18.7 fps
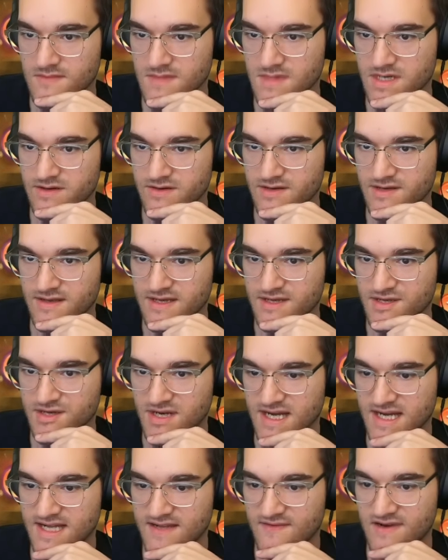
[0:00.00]
Actually,
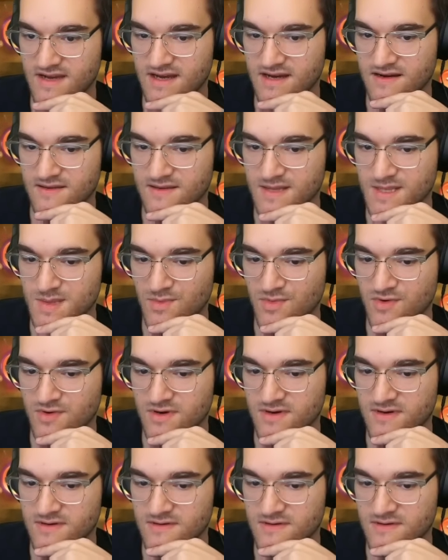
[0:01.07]
Child of Night on this board.